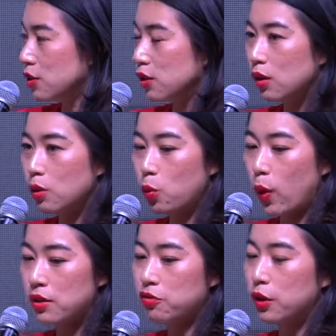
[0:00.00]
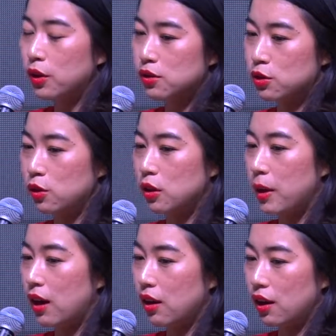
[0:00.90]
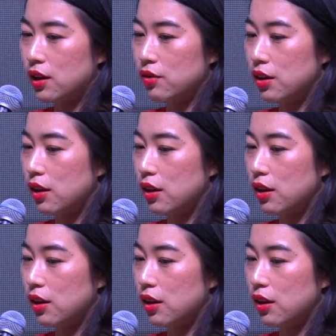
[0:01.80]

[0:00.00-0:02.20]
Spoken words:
So when folks talk about a lot of